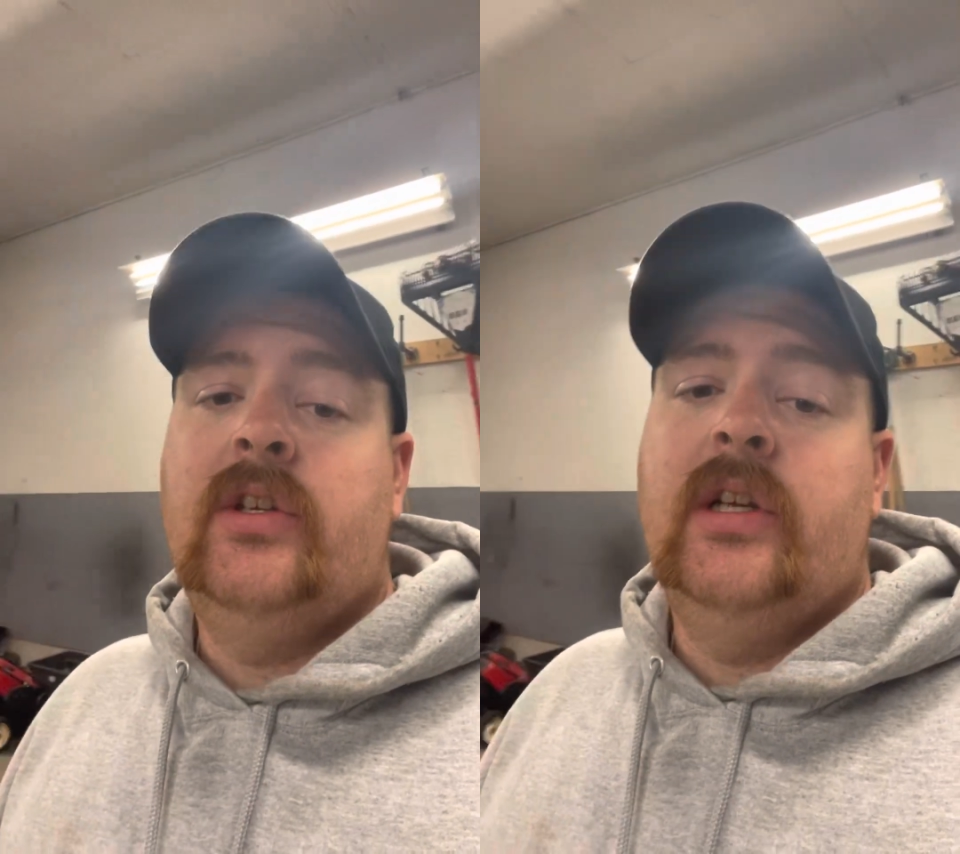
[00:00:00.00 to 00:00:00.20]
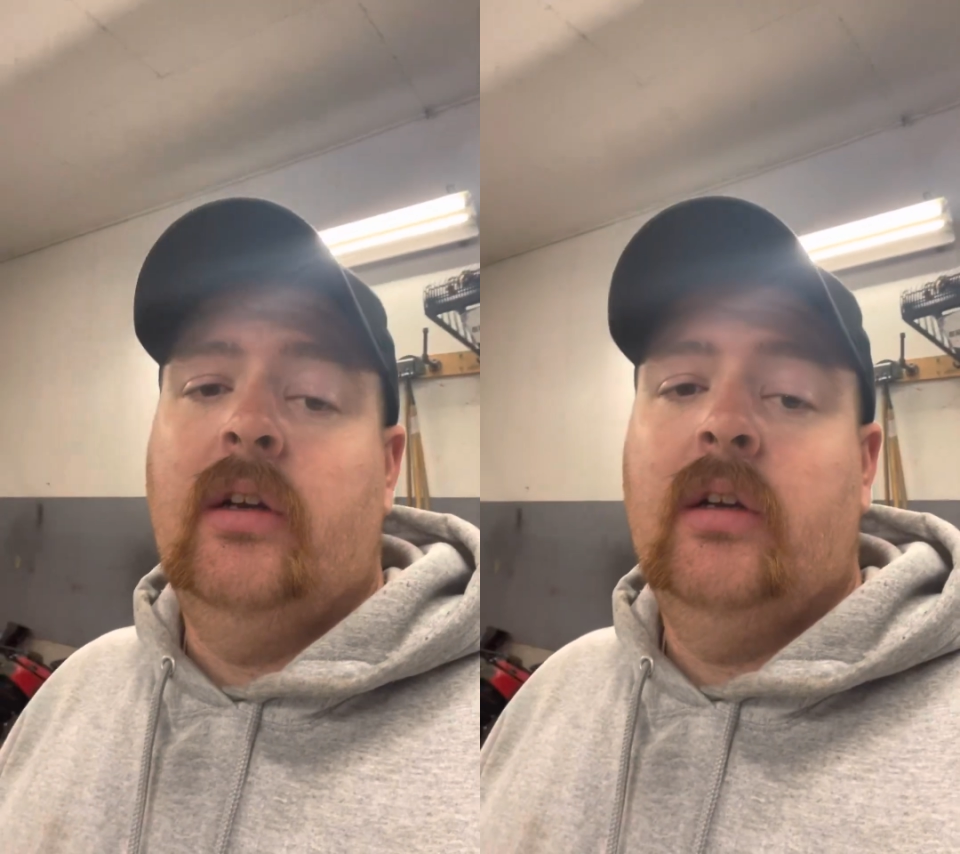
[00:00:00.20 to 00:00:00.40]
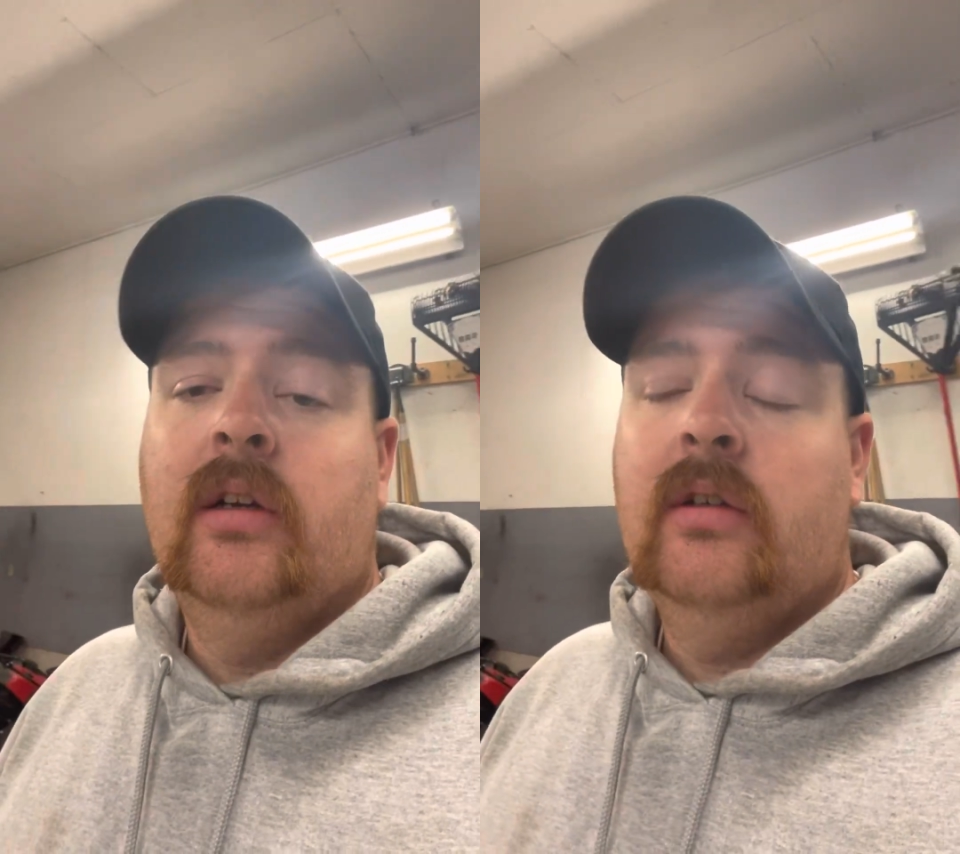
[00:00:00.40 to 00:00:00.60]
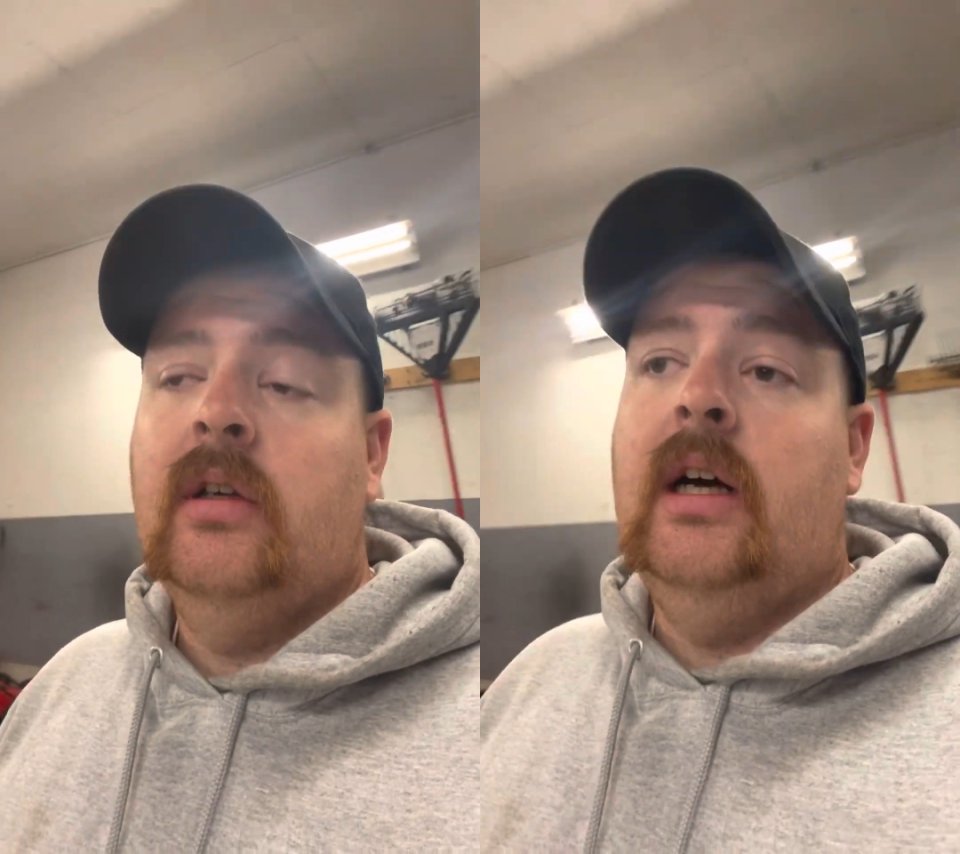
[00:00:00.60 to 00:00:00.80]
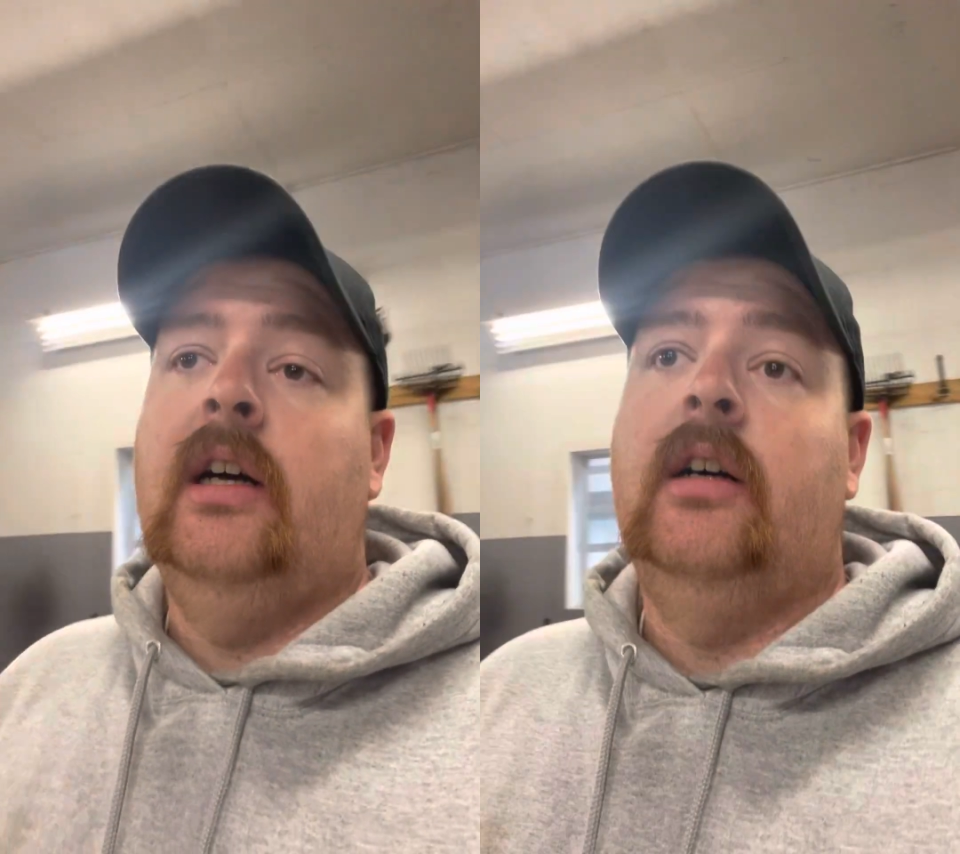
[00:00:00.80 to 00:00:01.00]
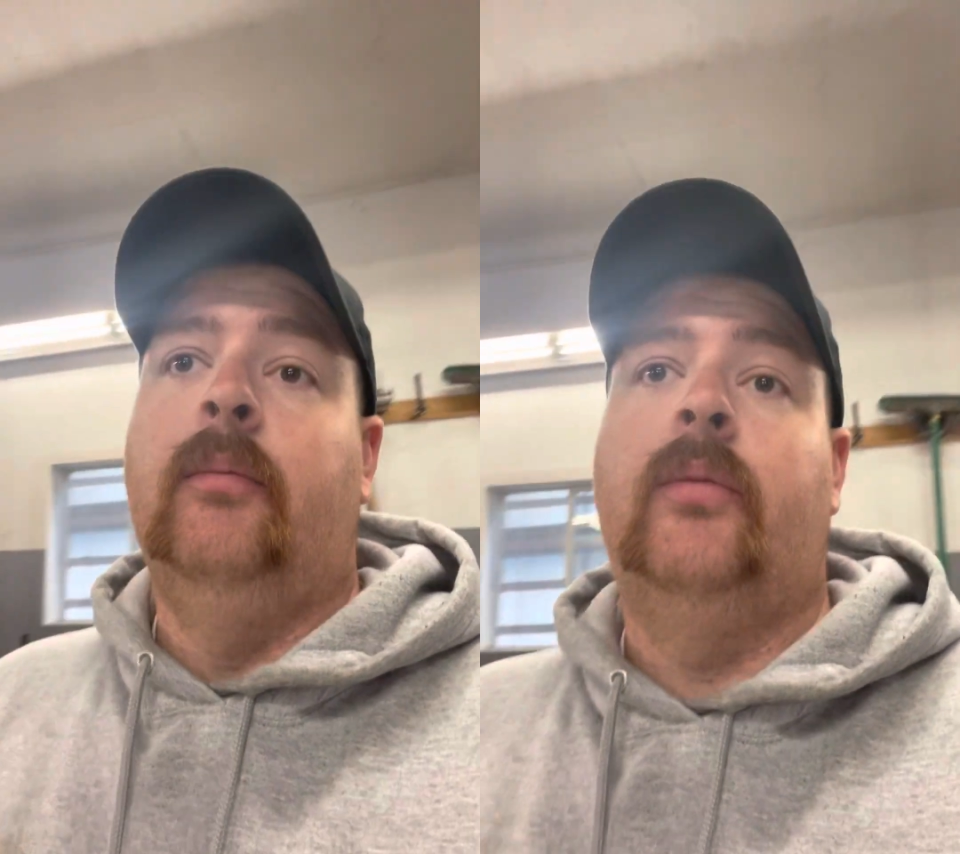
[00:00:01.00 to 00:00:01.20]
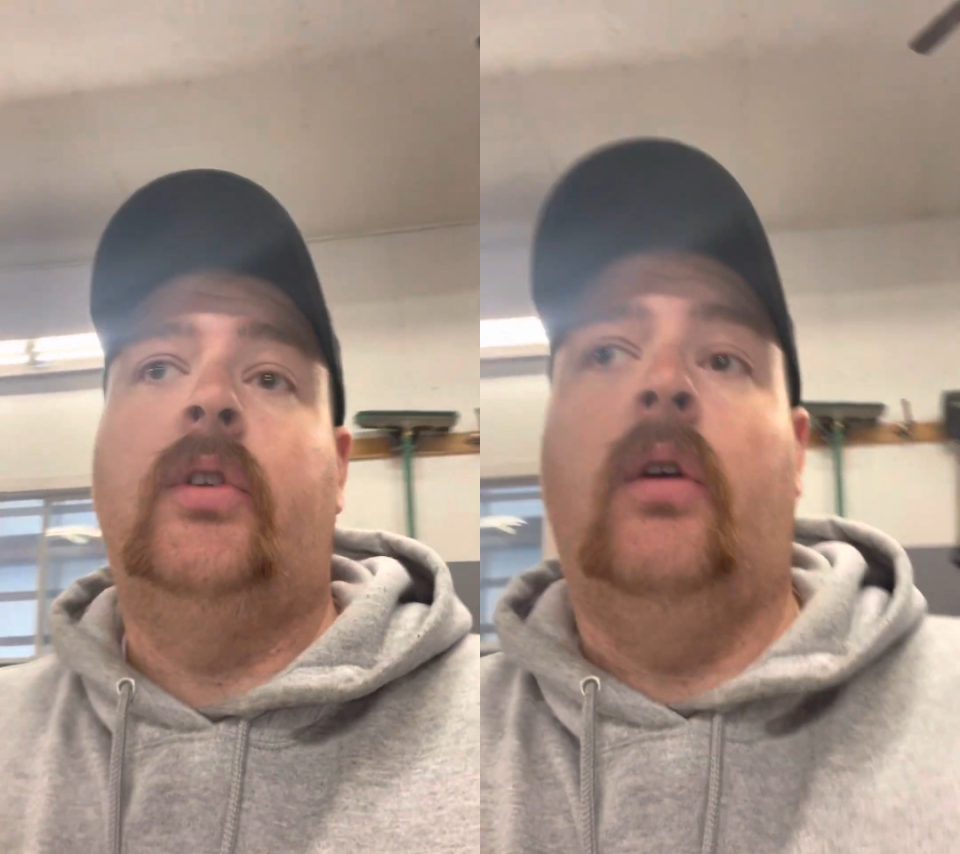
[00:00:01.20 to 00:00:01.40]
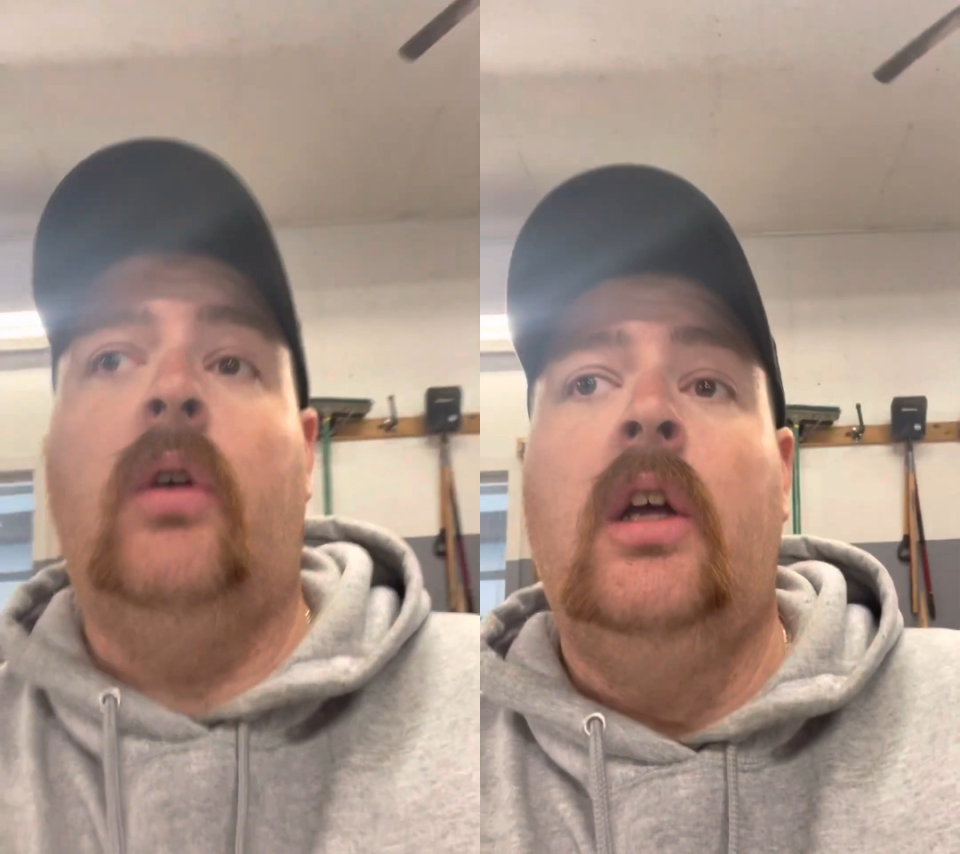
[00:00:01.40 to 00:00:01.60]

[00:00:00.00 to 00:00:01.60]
year. So